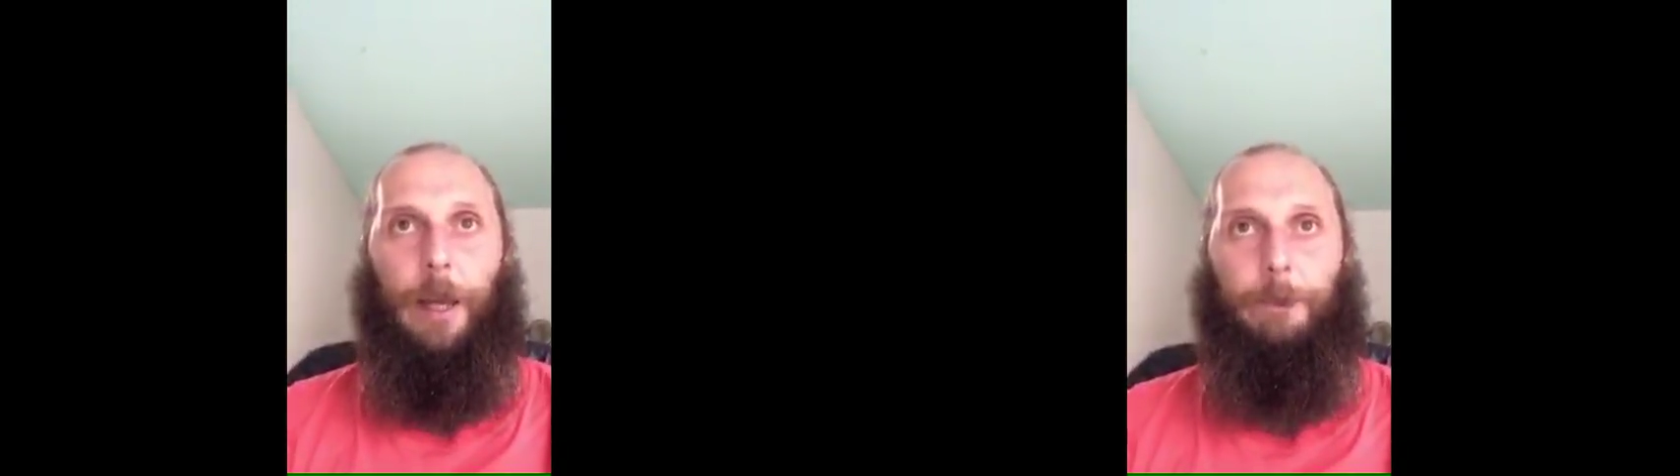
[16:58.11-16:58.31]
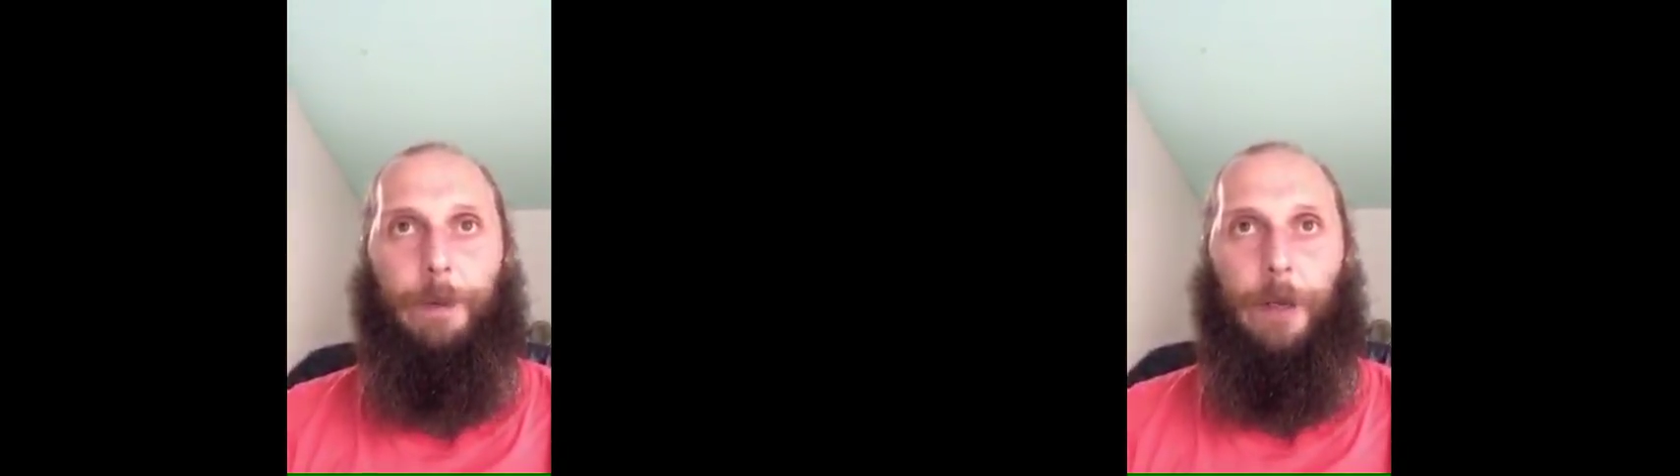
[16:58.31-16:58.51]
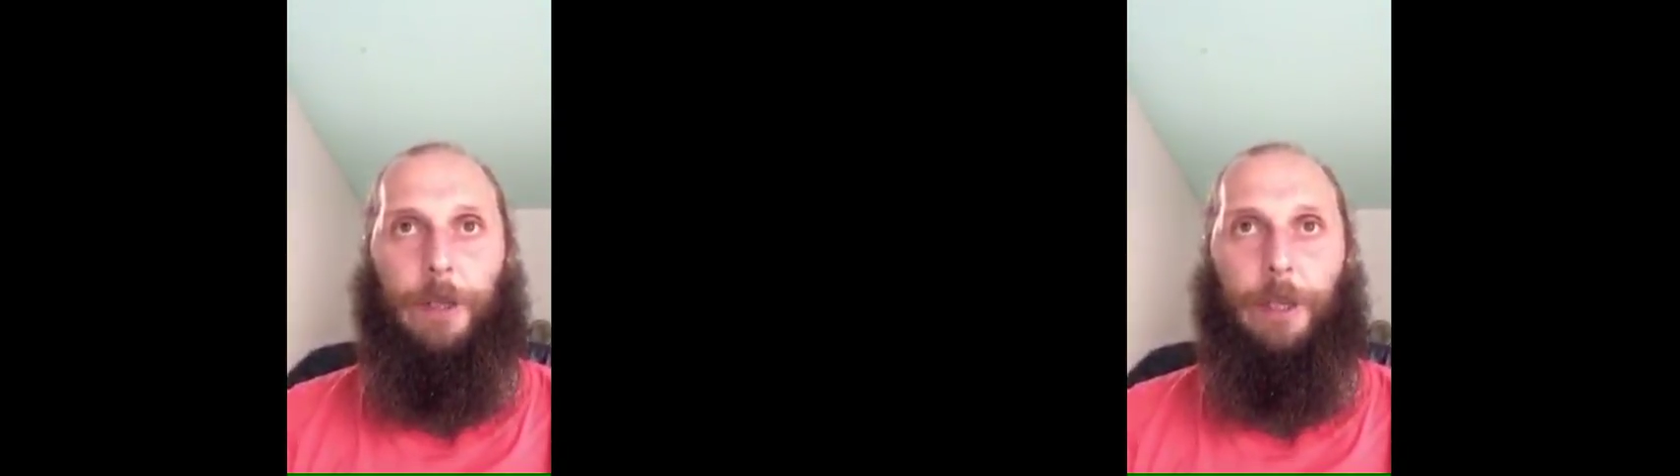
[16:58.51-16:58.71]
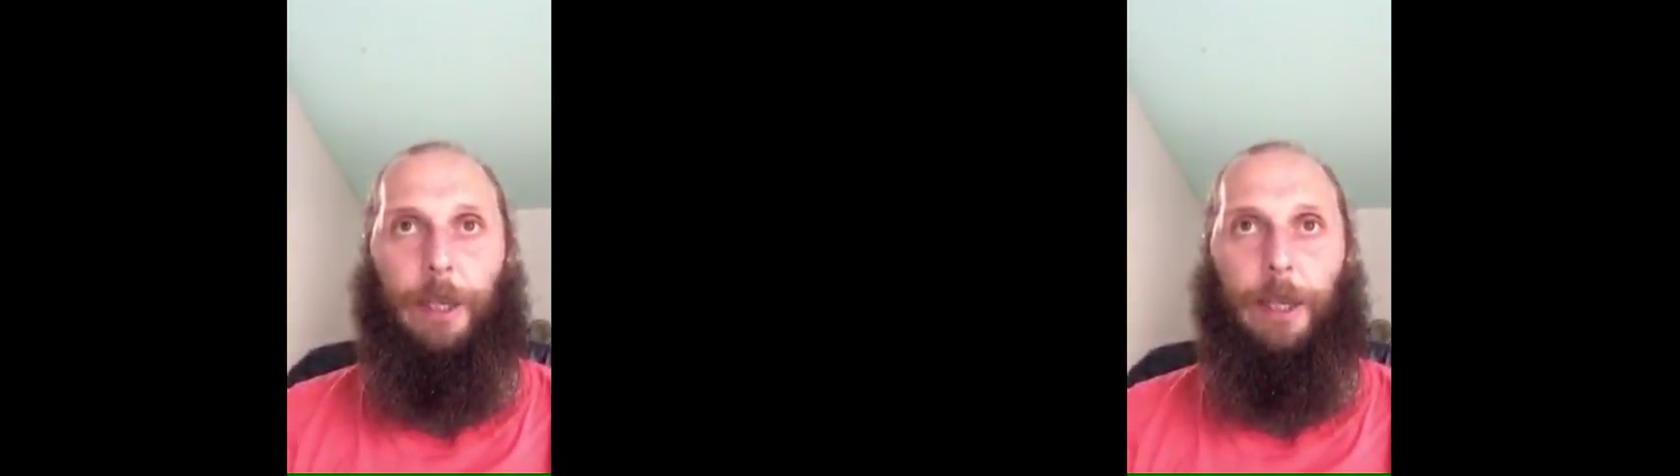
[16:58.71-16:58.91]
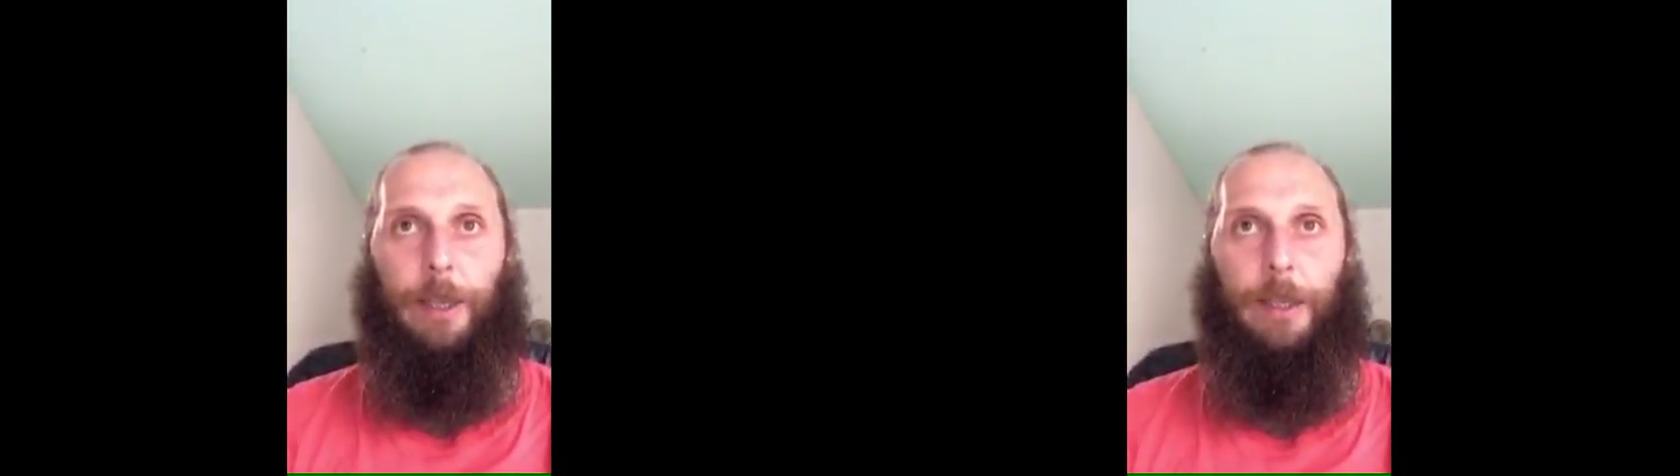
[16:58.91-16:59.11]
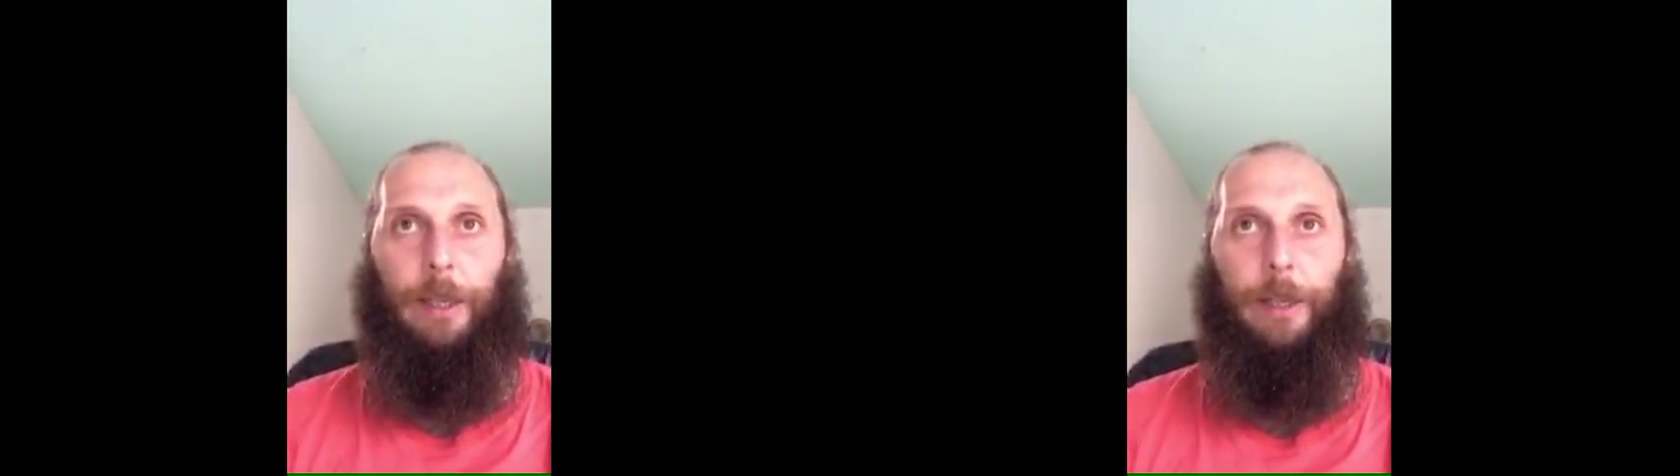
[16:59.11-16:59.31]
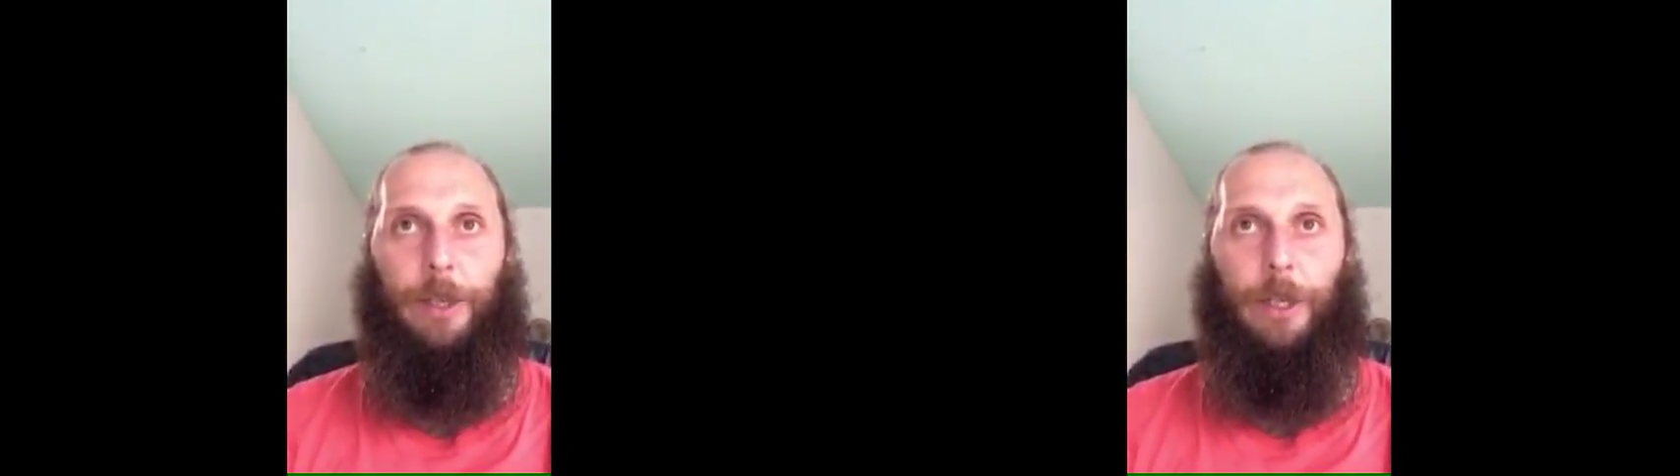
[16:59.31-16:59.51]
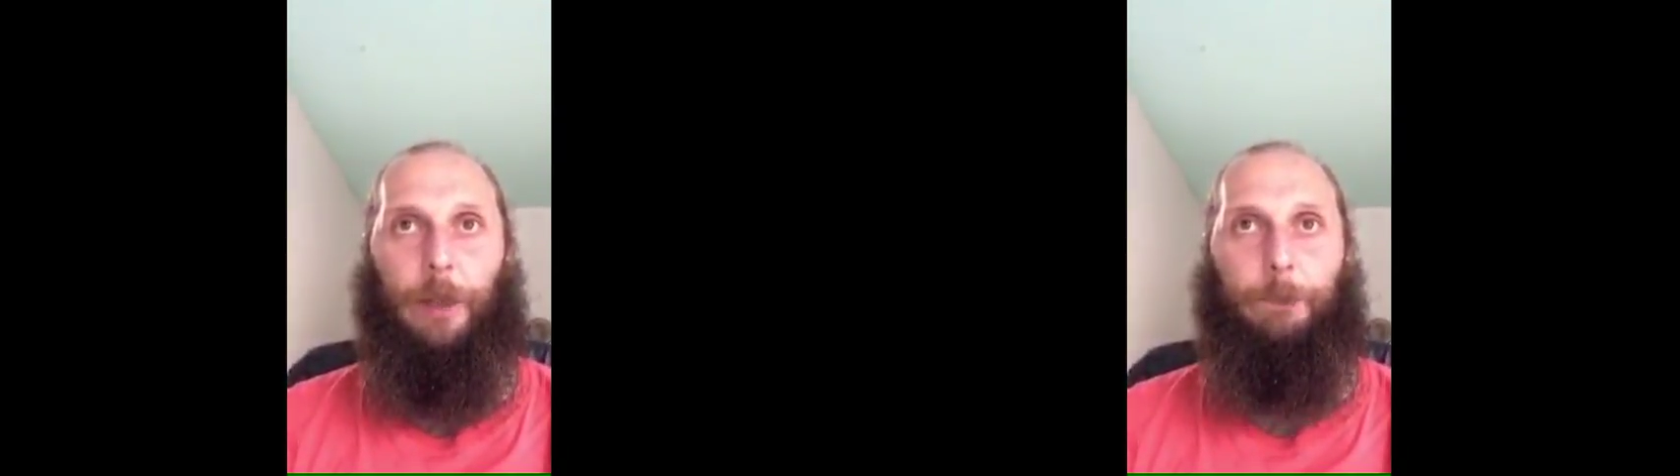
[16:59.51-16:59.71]
and pursy
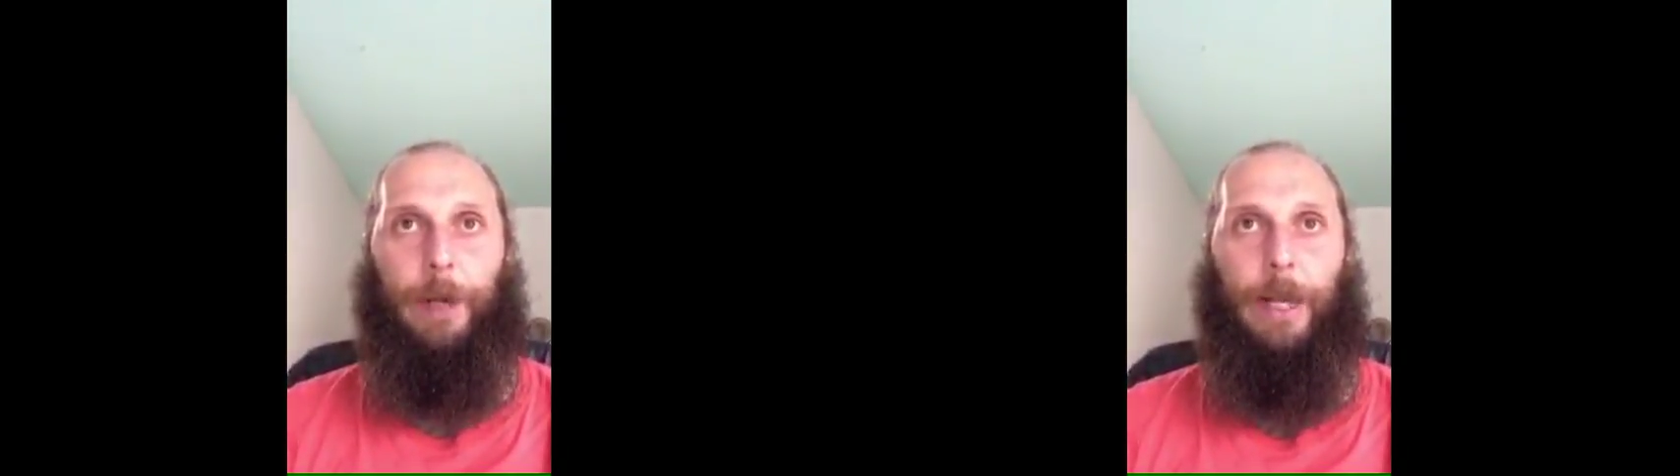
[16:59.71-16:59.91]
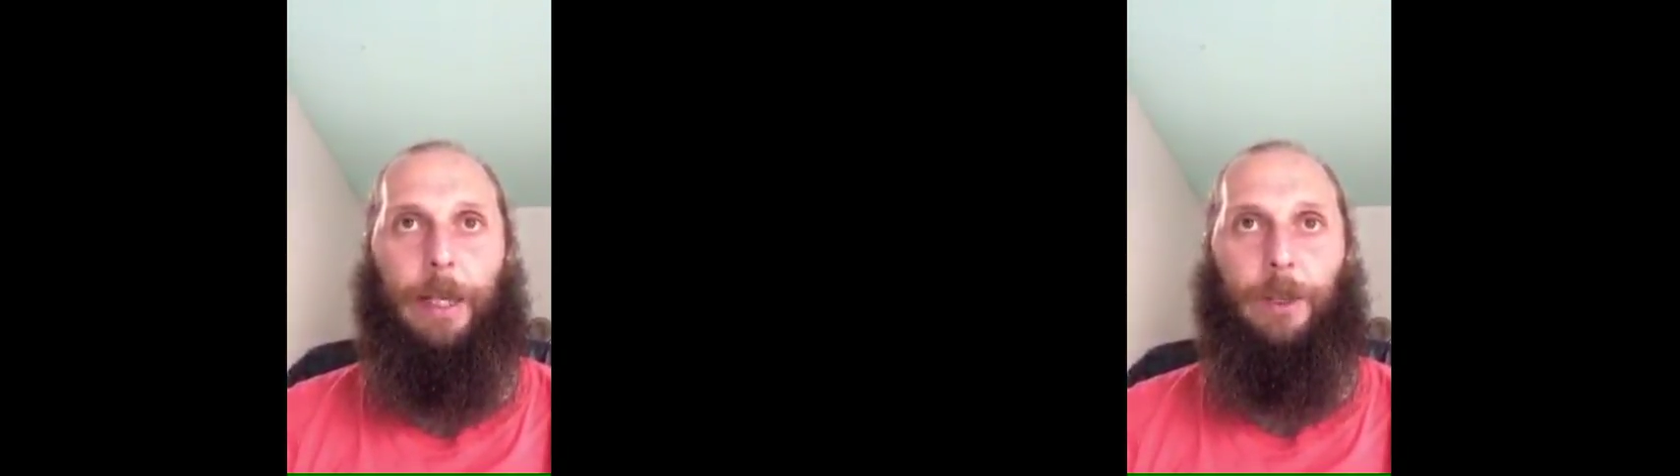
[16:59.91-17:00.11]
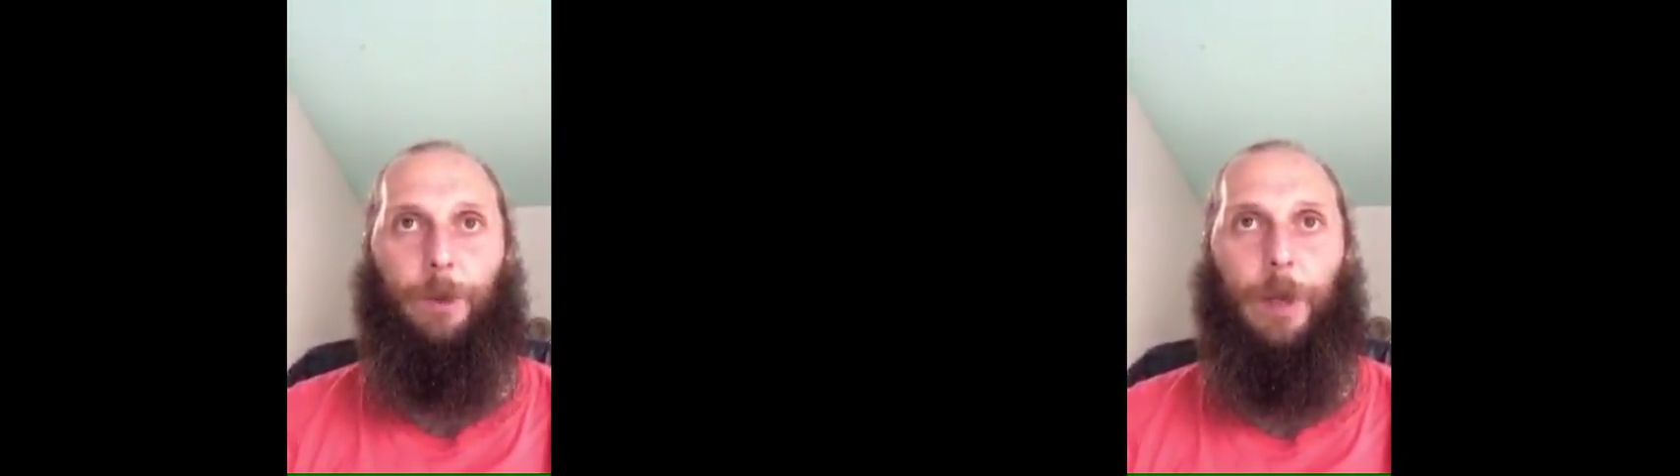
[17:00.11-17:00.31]
insolence shall break his